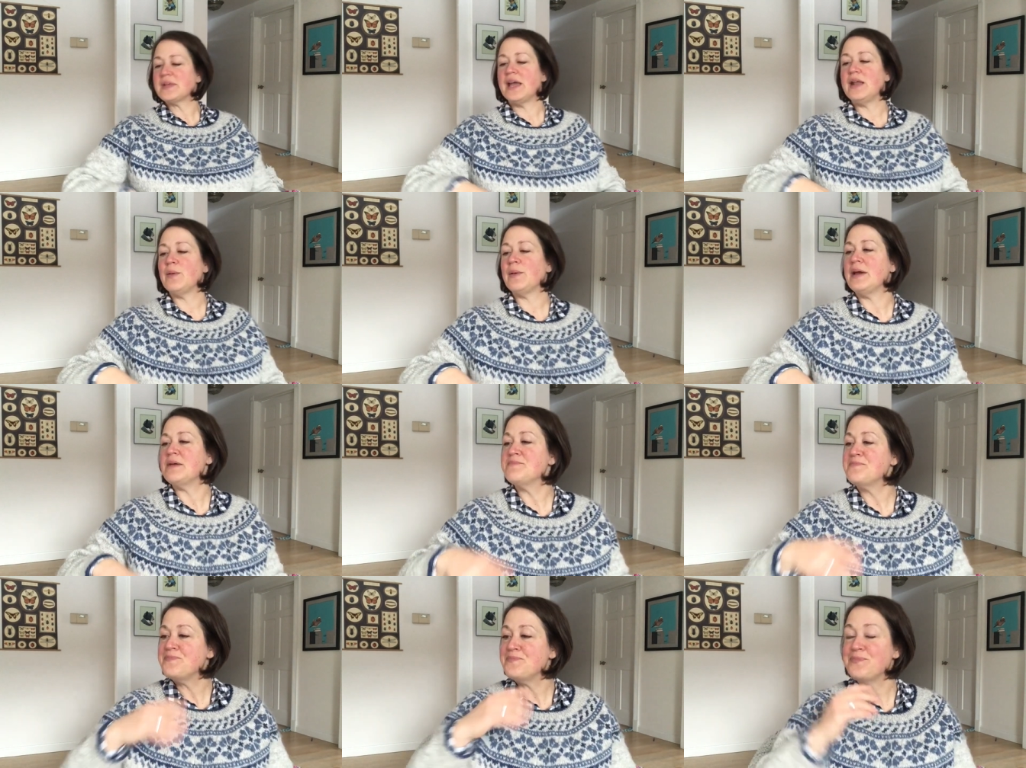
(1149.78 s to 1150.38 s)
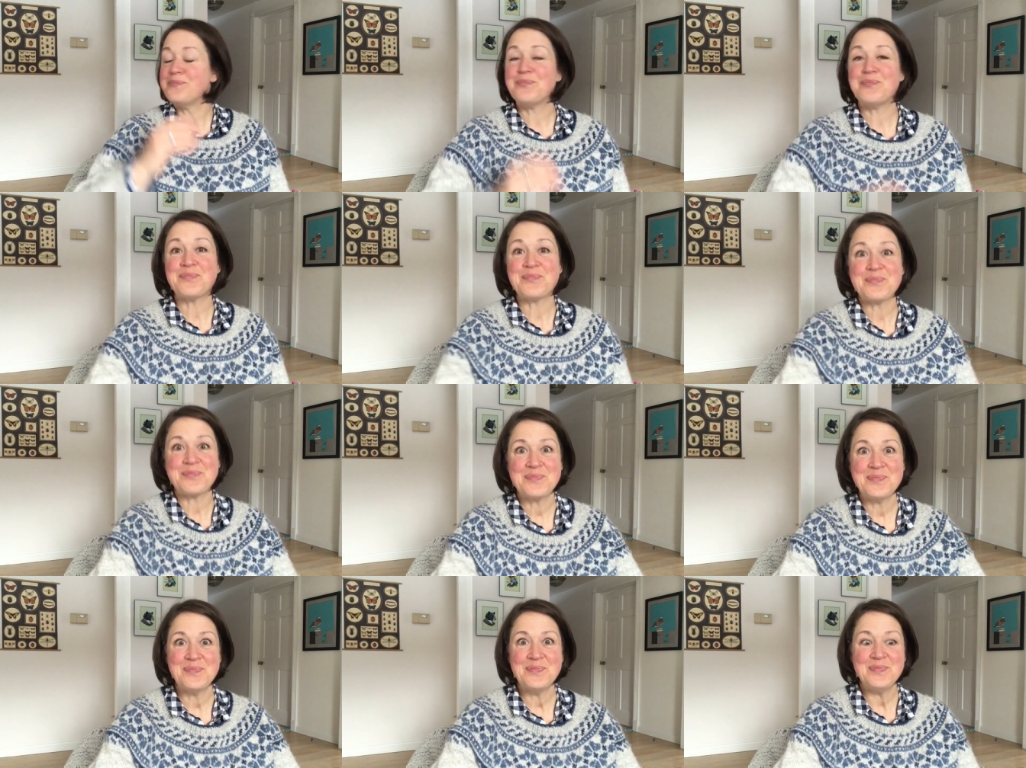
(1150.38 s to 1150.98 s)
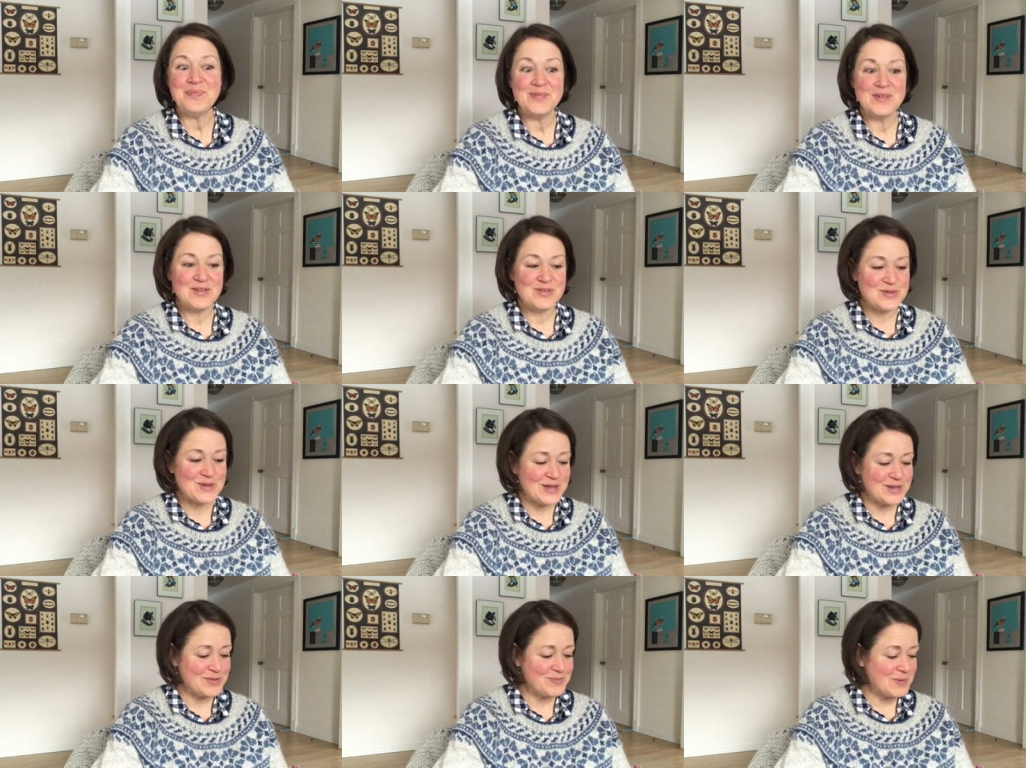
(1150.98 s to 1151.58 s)
Anyway, so
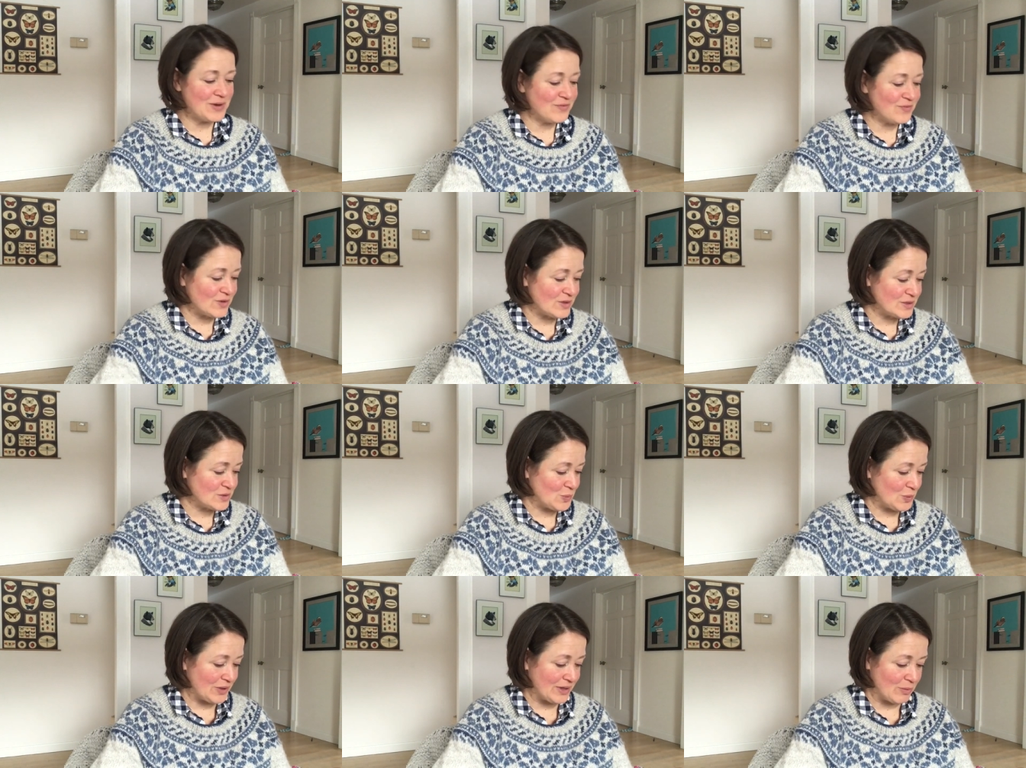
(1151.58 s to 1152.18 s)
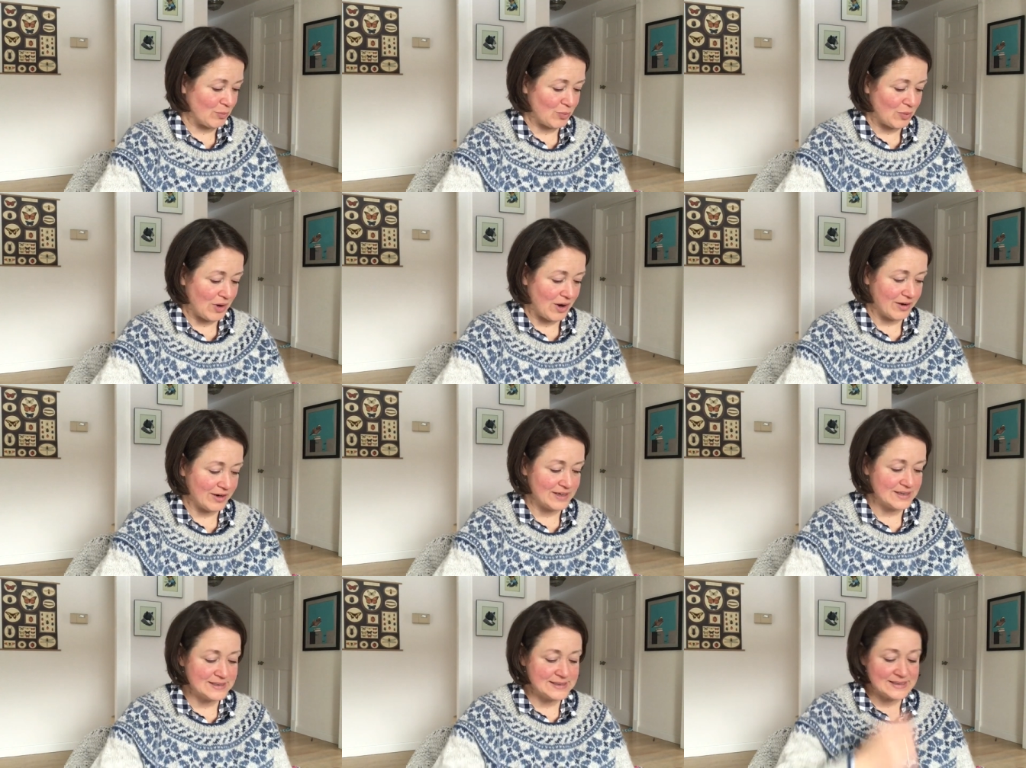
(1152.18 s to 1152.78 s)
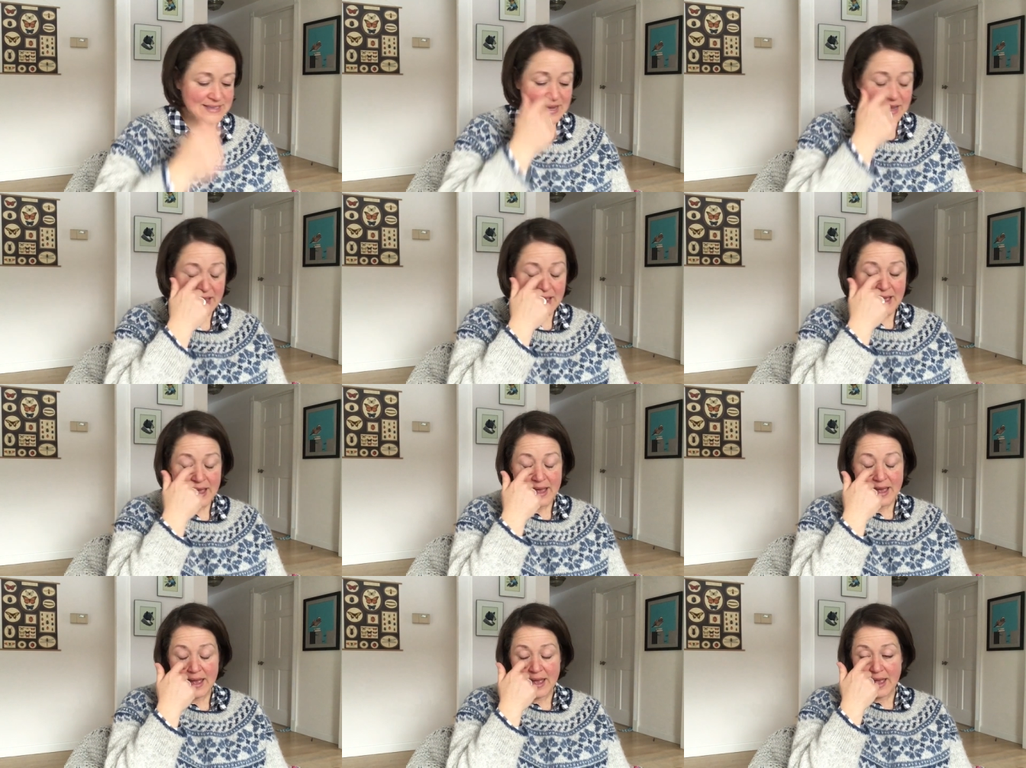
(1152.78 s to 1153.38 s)
that's my first work in progress.
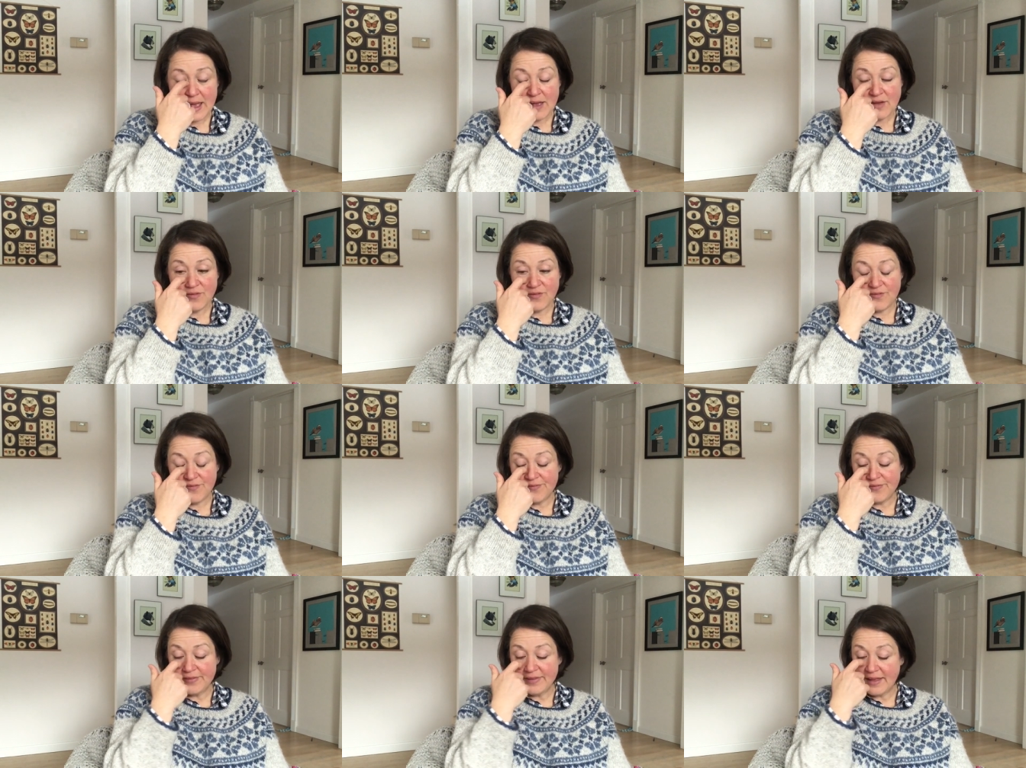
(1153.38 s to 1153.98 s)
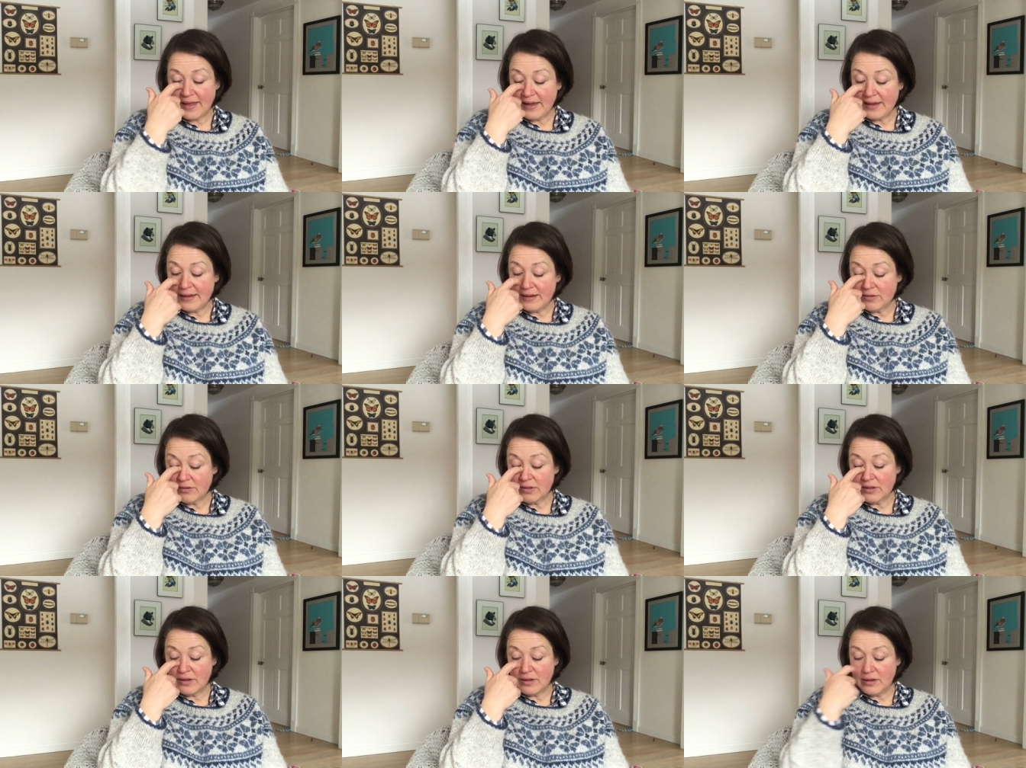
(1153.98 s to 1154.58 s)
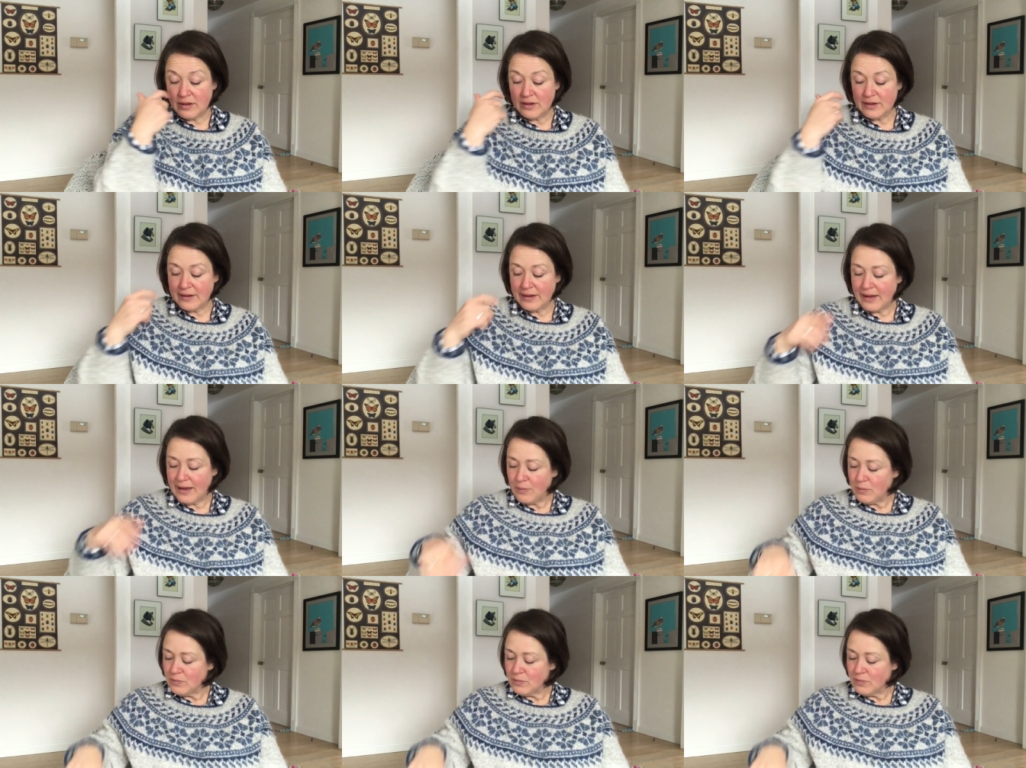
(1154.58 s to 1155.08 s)
Flying along.